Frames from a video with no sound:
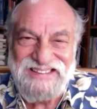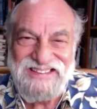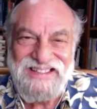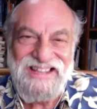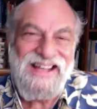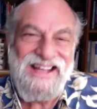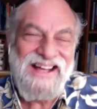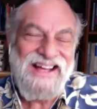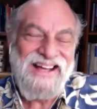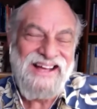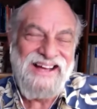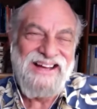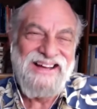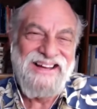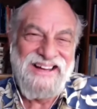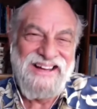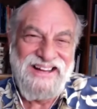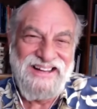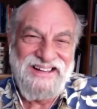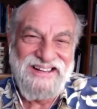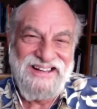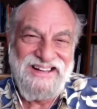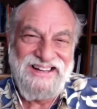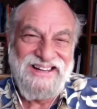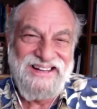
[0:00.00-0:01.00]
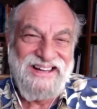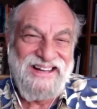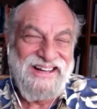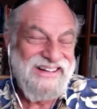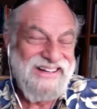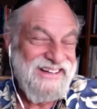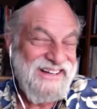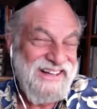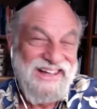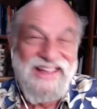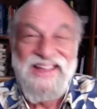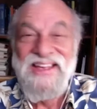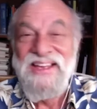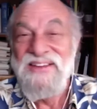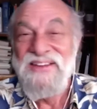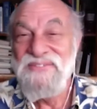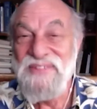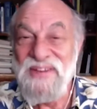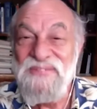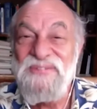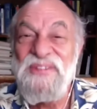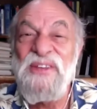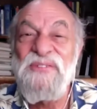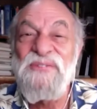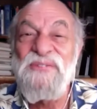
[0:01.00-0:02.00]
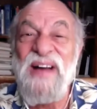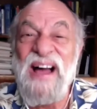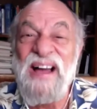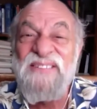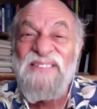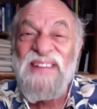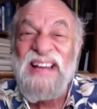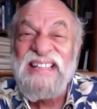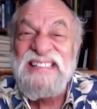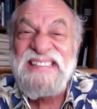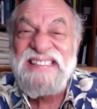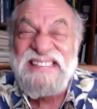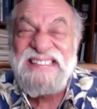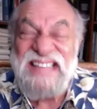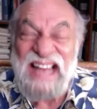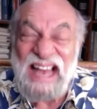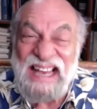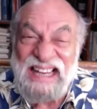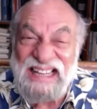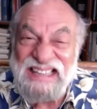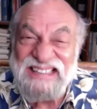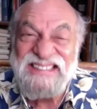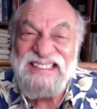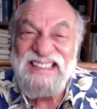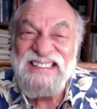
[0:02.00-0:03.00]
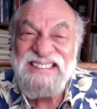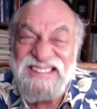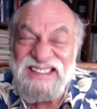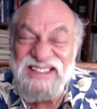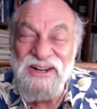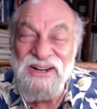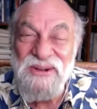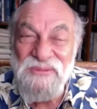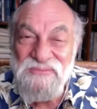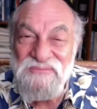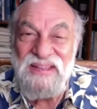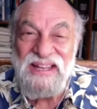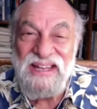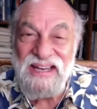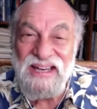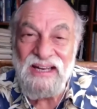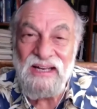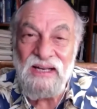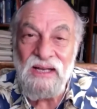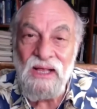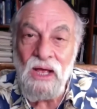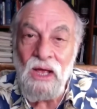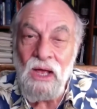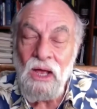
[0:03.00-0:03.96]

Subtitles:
55 seconds, less than a minute.